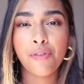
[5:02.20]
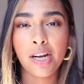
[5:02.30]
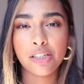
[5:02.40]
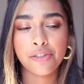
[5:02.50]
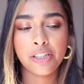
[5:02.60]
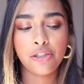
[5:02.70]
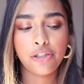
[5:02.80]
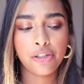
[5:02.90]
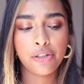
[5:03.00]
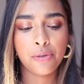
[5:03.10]
factor
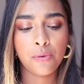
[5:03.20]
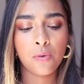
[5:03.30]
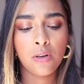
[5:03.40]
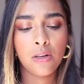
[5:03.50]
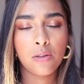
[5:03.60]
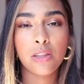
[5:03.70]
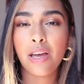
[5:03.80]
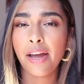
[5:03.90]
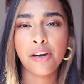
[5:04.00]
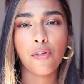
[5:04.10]
into the
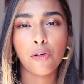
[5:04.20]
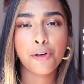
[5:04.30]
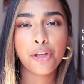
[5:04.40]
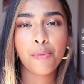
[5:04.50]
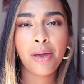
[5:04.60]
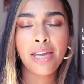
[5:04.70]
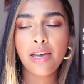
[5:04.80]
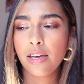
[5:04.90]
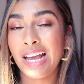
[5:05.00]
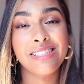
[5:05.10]
kind of offer you
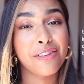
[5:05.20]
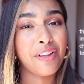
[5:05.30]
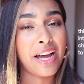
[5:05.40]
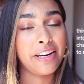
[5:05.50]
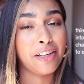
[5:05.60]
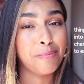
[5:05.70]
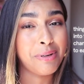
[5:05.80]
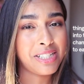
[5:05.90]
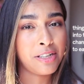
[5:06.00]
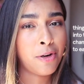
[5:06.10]
make. Is the flat near a
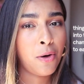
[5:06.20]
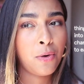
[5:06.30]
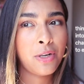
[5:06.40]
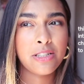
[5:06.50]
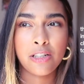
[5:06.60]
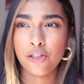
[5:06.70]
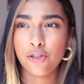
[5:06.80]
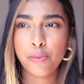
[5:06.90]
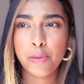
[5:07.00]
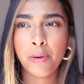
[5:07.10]
busy road? Is there a
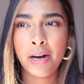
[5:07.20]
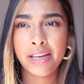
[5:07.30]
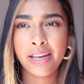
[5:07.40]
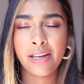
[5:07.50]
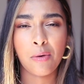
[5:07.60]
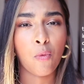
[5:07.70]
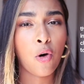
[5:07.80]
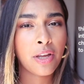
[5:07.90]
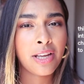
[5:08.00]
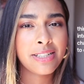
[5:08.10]
supermarket in
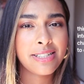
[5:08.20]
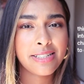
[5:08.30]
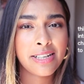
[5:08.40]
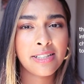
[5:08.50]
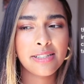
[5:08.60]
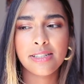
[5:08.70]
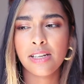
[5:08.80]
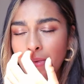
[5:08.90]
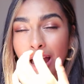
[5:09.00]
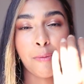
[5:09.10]
walking distance?
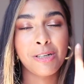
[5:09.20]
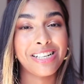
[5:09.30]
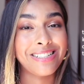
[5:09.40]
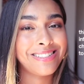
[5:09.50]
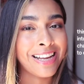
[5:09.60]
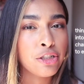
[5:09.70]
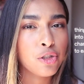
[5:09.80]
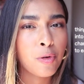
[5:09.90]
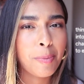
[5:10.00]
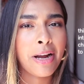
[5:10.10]
How much
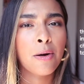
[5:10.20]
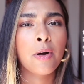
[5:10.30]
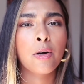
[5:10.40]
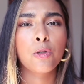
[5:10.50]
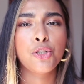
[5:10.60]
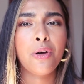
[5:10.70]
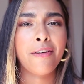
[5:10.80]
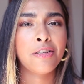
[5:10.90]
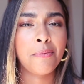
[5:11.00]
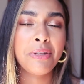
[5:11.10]
essential repair work would you
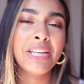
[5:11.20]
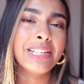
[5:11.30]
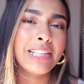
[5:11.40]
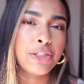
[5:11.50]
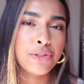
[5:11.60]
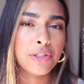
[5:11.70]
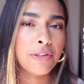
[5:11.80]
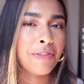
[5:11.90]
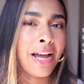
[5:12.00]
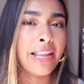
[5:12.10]
have to immediately do to
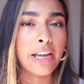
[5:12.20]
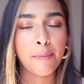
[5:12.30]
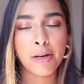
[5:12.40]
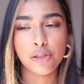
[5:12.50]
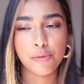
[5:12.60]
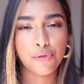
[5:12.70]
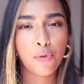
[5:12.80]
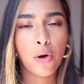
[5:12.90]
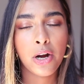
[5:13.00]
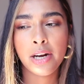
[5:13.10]
the flat, like I mentioned
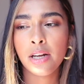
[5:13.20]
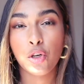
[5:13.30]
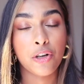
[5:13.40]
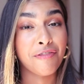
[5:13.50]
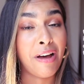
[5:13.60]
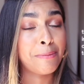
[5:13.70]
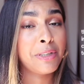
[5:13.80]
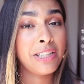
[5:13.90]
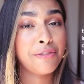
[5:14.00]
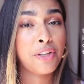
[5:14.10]
before? Could a
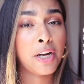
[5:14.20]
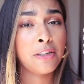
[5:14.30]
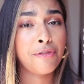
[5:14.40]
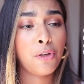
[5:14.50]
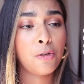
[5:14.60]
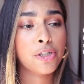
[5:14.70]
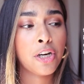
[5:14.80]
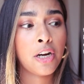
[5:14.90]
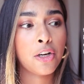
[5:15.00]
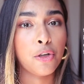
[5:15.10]
family live there in the
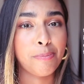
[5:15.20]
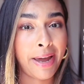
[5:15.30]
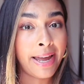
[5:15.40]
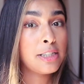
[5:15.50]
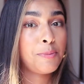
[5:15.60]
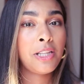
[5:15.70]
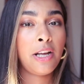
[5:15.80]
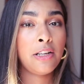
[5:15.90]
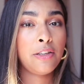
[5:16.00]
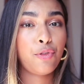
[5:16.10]
future? Could pets be
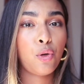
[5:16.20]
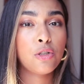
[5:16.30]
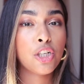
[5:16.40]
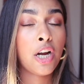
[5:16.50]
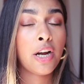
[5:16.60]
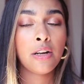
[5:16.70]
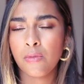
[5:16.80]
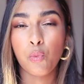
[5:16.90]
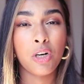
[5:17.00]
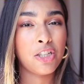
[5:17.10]
there in the future?
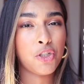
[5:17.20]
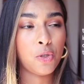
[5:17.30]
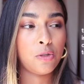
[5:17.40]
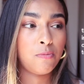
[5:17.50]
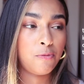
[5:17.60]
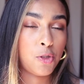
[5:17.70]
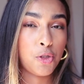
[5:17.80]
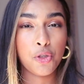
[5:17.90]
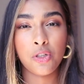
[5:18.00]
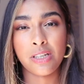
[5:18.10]
Would it suit
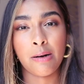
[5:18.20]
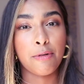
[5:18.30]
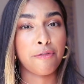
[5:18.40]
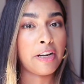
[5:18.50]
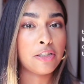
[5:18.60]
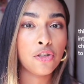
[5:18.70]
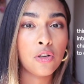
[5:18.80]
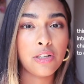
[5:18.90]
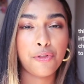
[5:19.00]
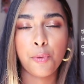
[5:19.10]
students and
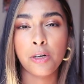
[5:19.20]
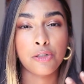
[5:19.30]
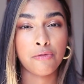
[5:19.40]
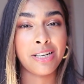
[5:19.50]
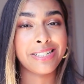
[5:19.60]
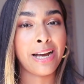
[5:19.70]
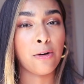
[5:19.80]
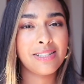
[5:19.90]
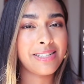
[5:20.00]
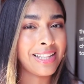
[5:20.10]
professionals if you were to rent
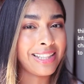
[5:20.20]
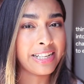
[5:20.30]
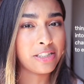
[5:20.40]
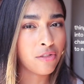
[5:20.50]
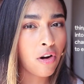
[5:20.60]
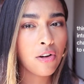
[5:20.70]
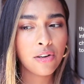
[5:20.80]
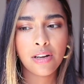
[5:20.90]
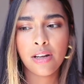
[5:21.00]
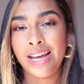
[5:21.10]
out, sell it later
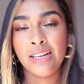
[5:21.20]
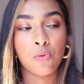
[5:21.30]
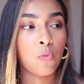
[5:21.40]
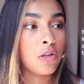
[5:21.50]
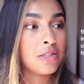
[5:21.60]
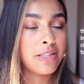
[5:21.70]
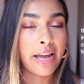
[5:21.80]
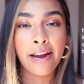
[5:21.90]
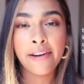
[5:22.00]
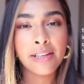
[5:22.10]
on? And what's
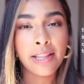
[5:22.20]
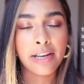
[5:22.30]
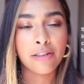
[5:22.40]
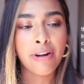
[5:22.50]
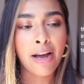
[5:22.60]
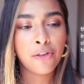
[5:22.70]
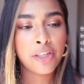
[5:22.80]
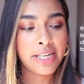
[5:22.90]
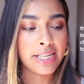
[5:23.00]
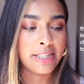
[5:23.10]
the area like
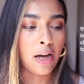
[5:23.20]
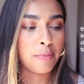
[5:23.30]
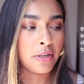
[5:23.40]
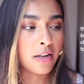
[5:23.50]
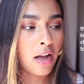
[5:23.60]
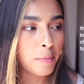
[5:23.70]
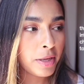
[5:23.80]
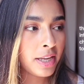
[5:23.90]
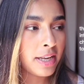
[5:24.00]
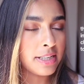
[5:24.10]
around it? Is it up and
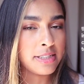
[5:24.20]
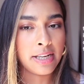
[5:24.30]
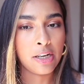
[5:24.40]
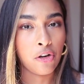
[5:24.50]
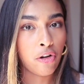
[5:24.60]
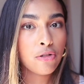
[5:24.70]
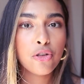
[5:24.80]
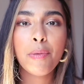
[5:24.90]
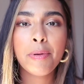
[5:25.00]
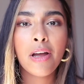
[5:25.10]
coming? Is it not
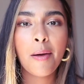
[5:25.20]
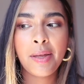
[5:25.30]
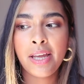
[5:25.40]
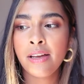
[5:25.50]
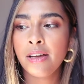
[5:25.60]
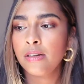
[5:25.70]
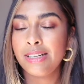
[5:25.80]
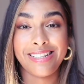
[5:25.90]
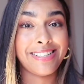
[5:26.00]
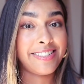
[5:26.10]
so up and coming?
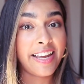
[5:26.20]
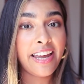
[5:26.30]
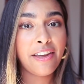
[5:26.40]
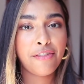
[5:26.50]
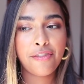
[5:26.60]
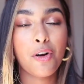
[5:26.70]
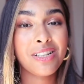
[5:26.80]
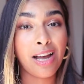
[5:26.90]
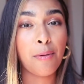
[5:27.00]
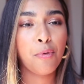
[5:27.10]
Is it safe? For
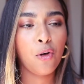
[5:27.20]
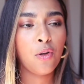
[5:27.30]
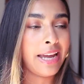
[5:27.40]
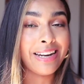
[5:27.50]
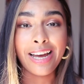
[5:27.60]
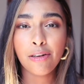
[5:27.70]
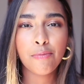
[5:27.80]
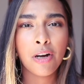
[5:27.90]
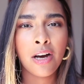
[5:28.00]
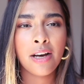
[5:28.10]
example, in
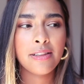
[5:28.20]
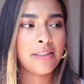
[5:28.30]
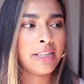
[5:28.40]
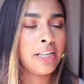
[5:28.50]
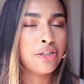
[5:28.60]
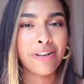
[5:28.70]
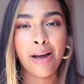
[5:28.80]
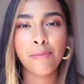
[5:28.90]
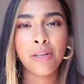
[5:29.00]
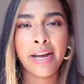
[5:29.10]
Edinburgh, the
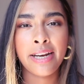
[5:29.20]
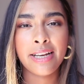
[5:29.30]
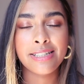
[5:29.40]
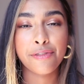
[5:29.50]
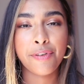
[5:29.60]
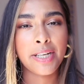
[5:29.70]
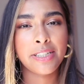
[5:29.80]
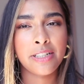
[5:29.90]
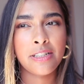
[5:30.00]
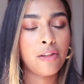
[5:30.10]
tram line has
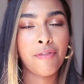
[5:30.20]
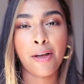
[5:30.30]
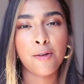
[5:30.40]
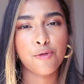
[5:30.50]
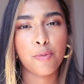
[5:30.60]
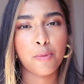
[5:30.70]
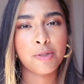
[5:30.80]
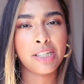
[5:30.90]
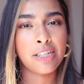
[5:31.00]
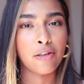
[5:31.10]
affected the values of
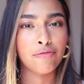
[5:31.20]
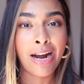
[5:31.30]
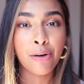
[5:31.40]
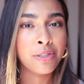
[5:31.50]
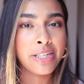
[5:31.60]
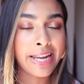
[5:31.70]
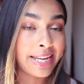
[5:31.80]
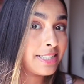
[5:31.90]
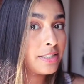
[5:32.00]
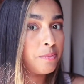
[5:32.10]
property around
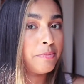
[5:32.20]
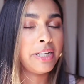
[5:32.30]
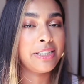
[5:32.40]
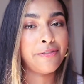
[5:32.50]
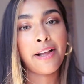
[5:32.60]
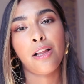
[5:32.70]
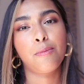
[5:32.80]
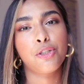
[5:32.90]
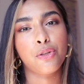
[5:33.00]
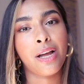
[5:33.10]
it being
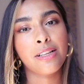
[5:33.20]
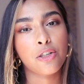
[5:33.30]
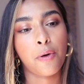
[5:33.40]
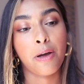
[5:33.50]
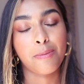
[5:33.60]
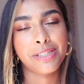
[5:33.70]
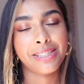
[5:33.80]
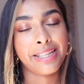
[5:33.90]
developed, so that's going up to